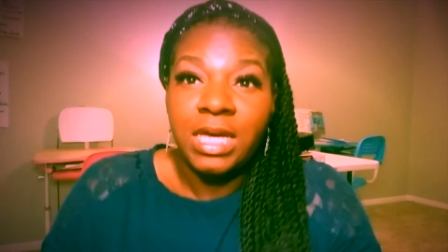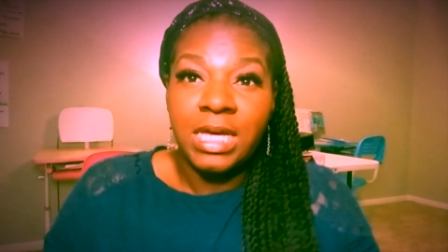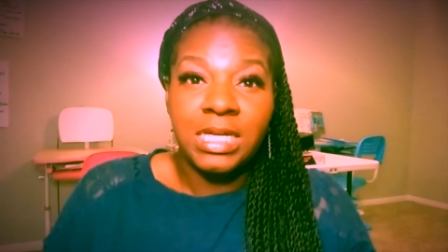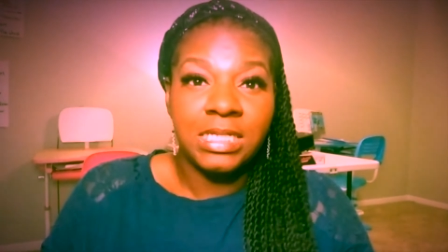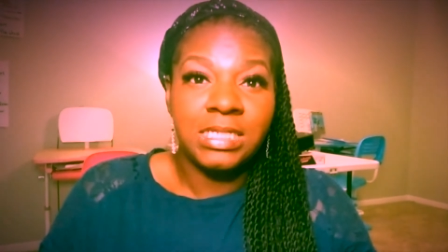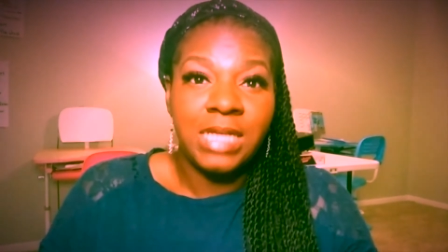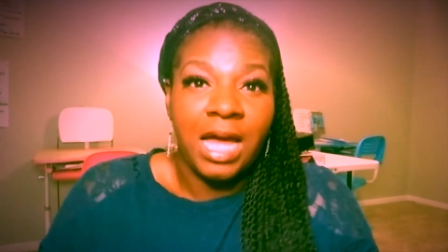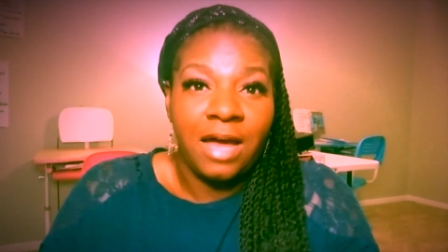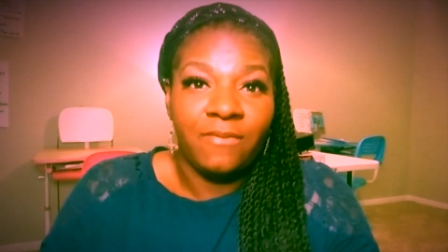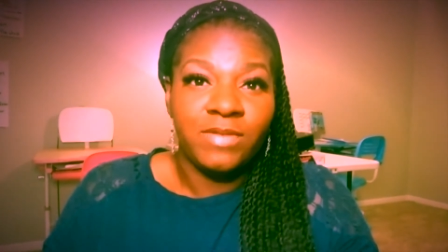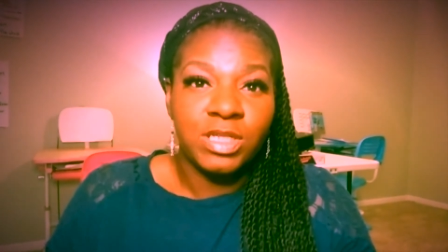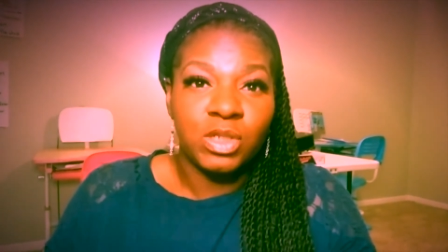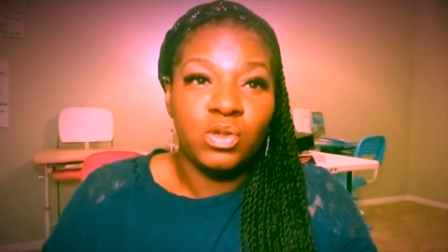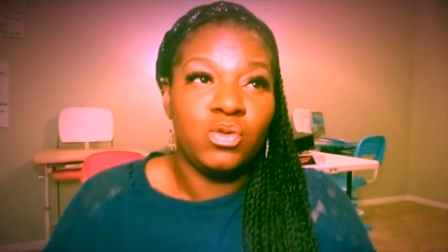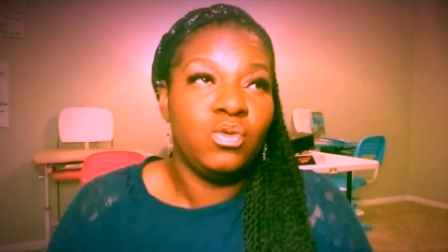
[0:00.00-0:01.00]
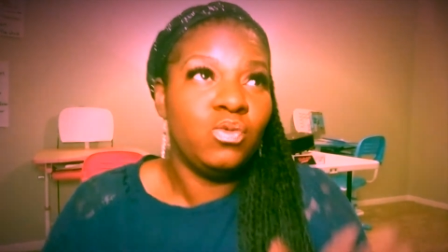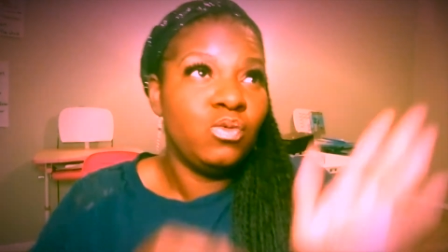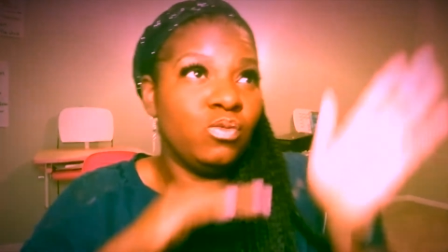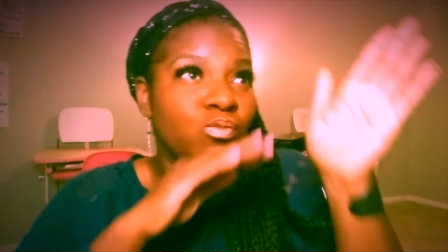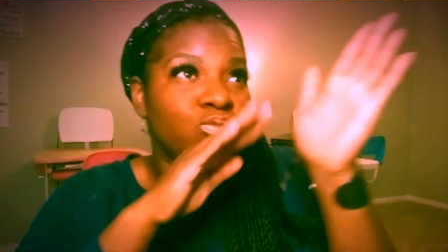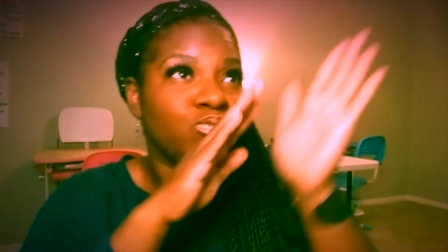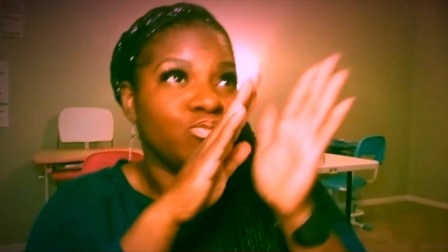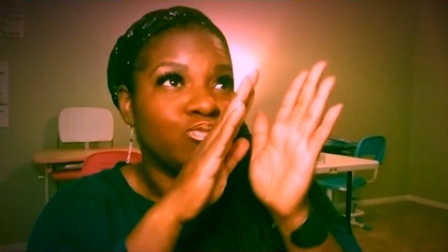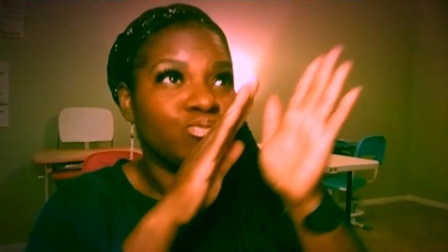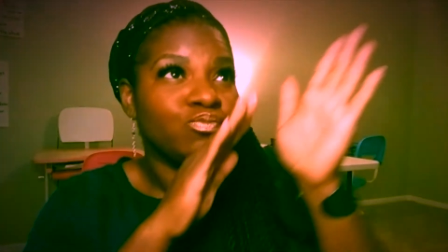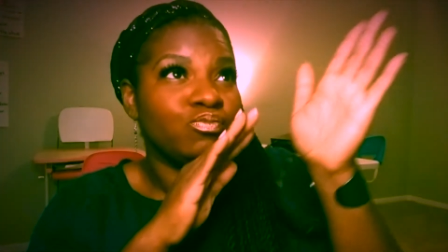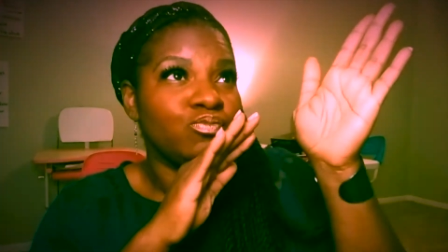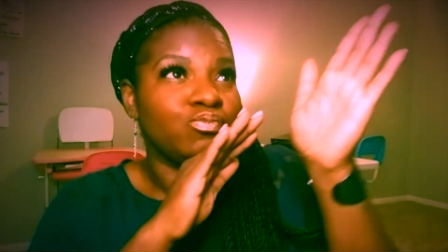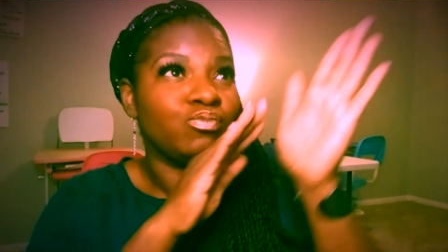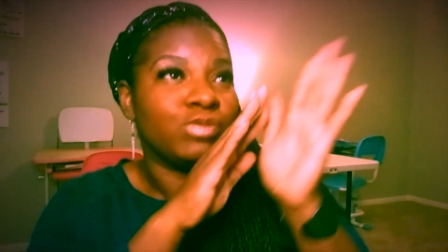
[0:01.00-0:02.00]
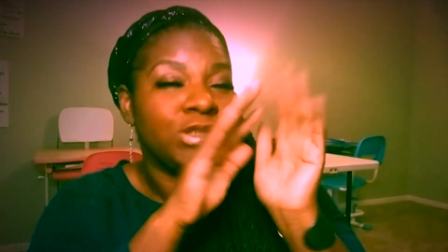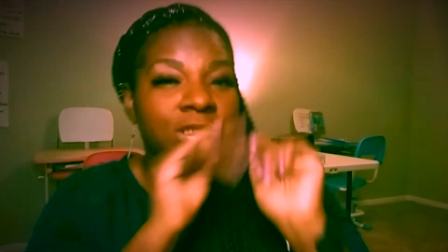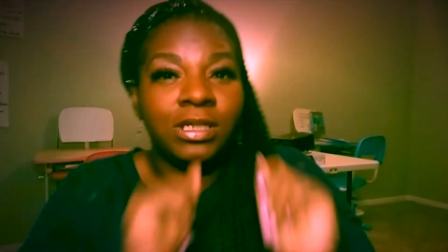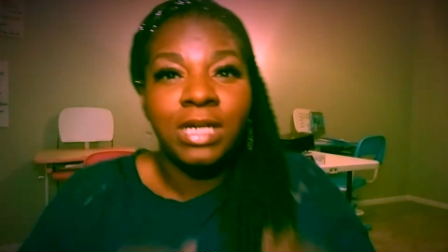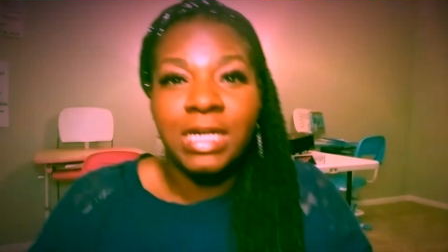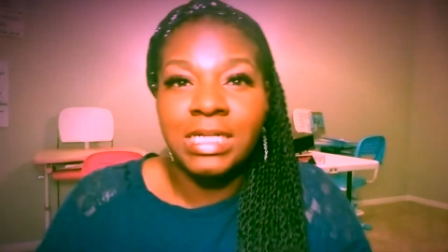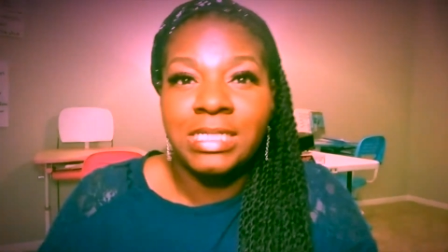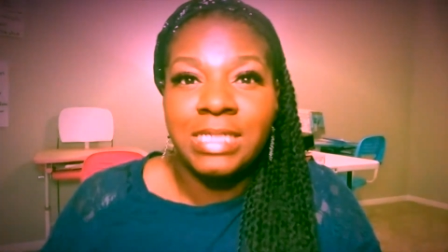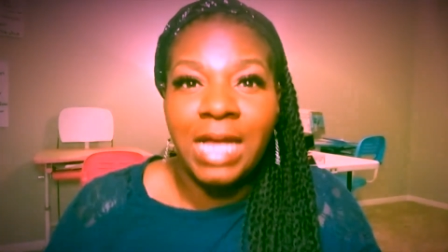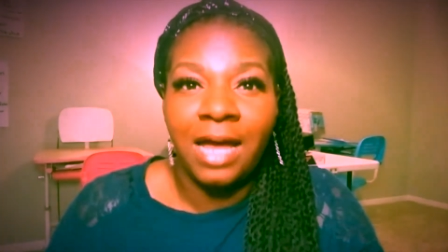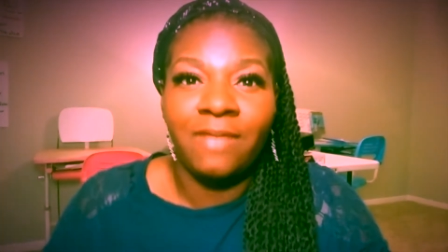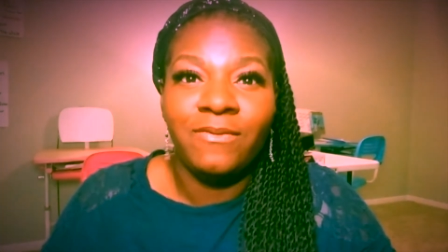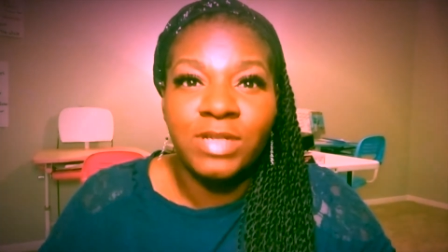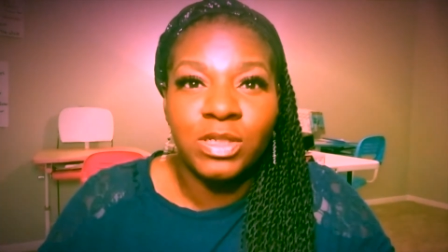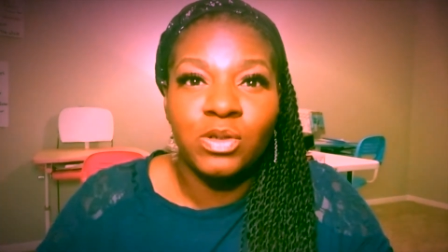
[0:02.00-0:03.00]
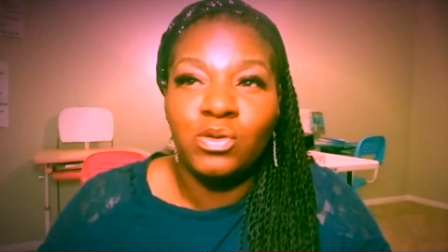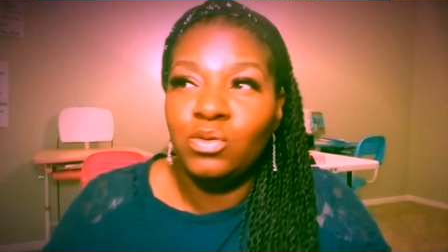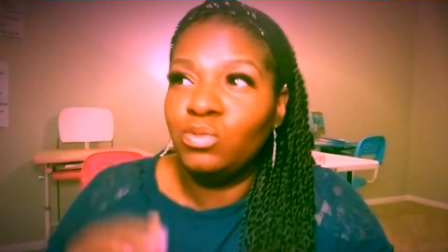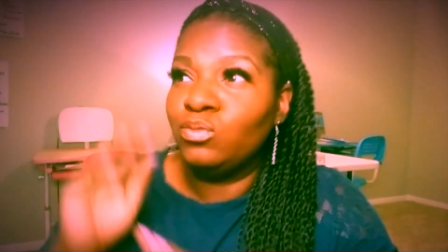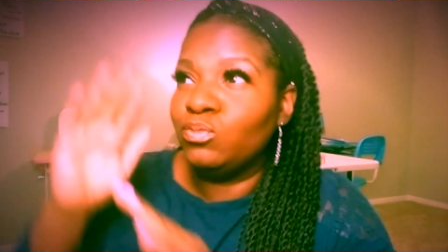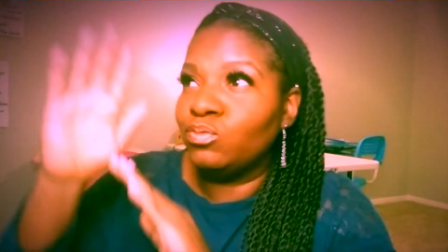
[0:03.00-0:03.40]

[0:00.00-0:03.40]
It's time for school. It's time for school.